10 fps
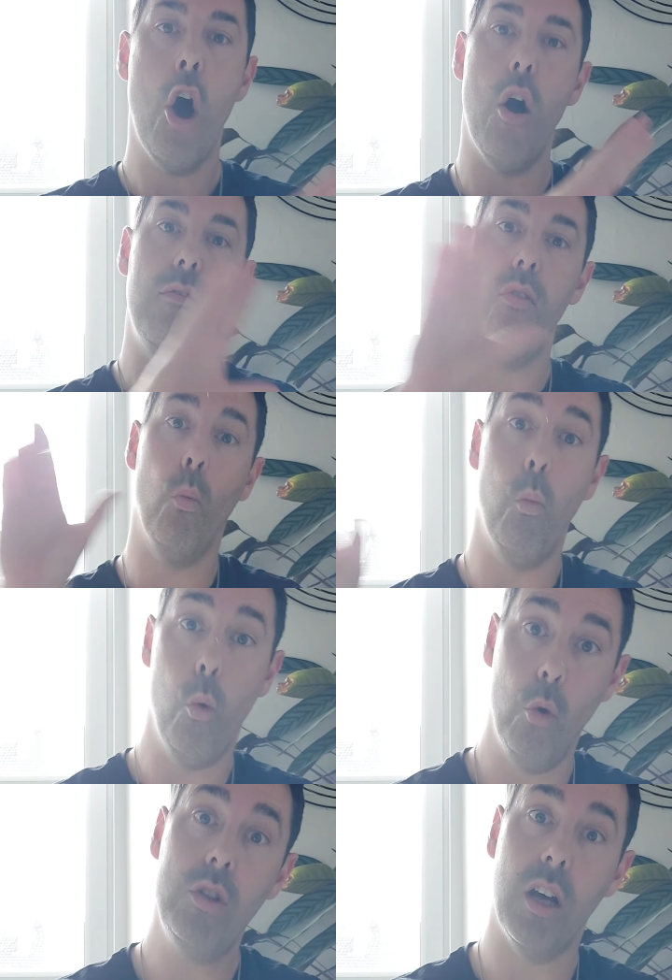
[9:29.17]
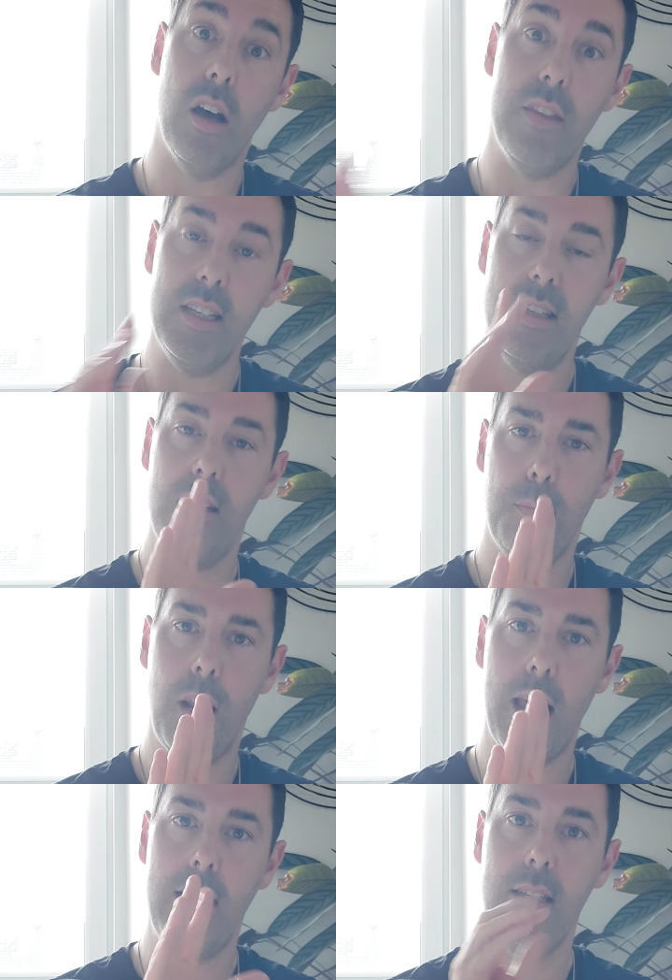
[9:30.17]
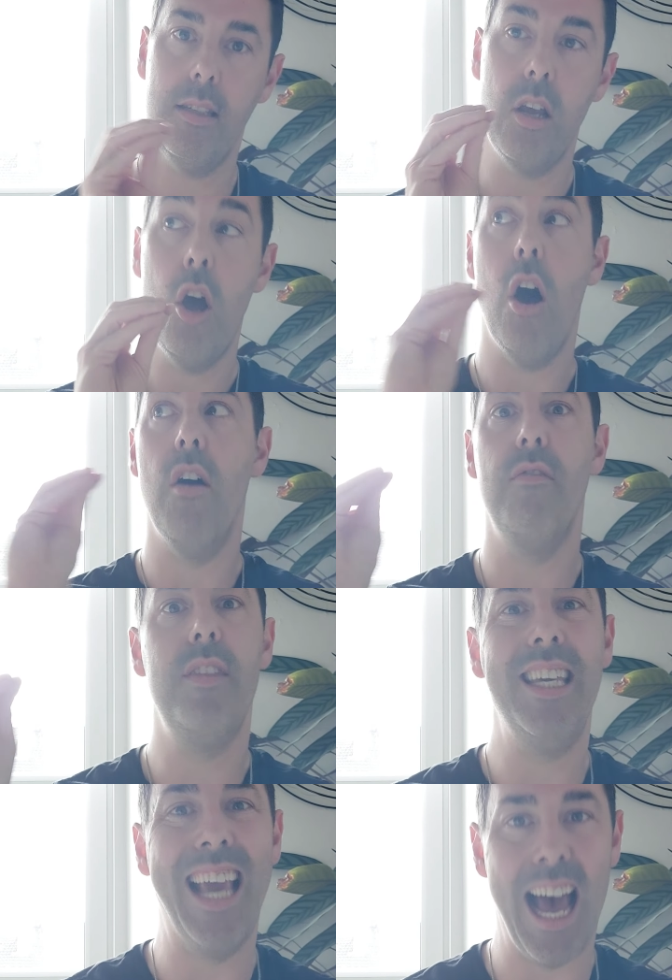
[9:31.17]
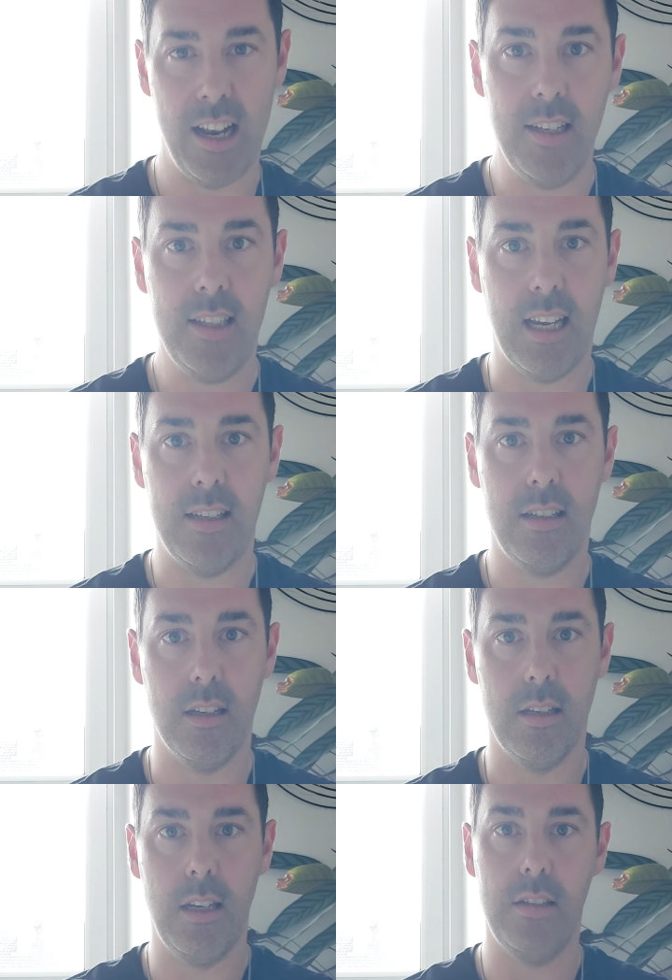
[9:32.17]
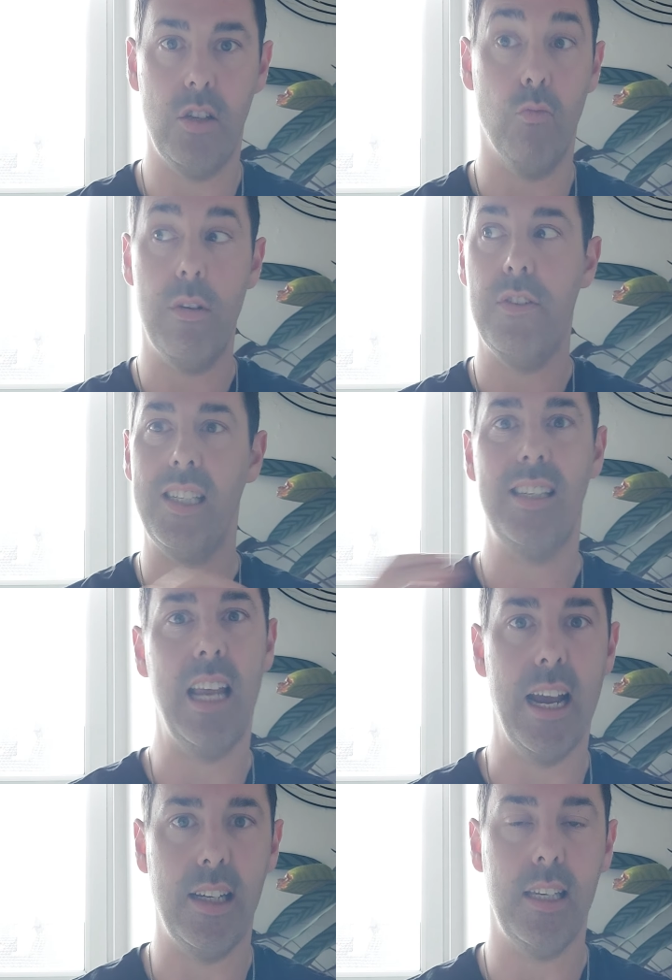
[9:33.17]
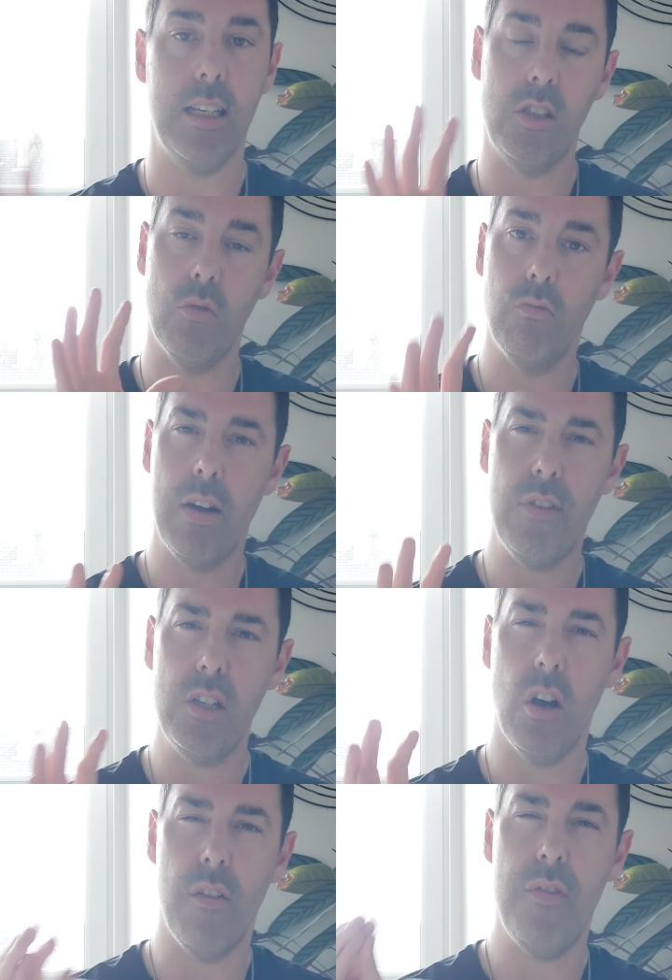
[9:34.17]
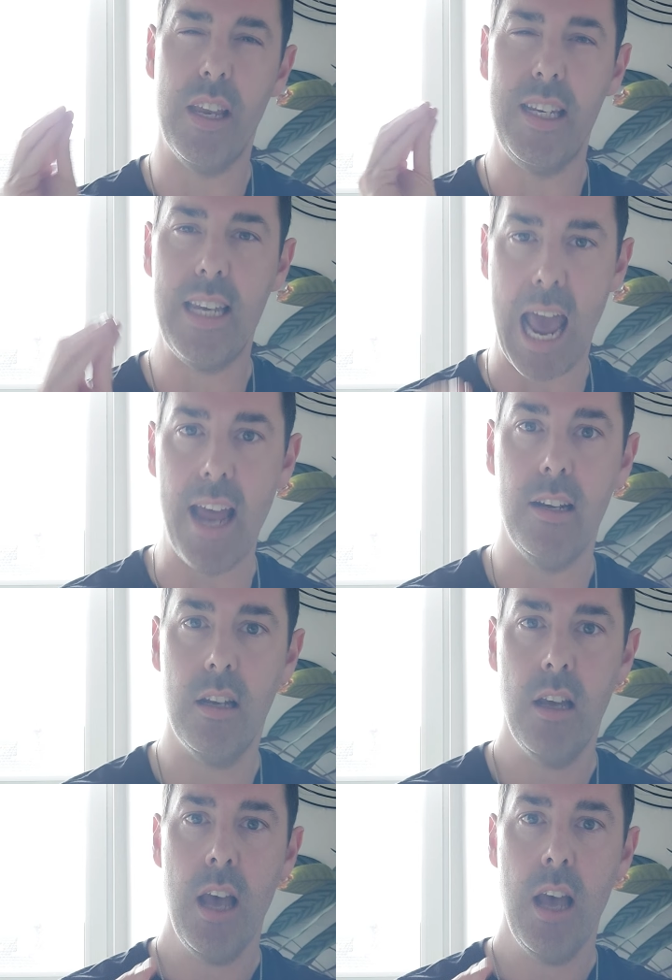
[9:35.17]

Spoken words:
of the water. This is the place of the ancestors. It's the river Styx. It's the rivers of the dead.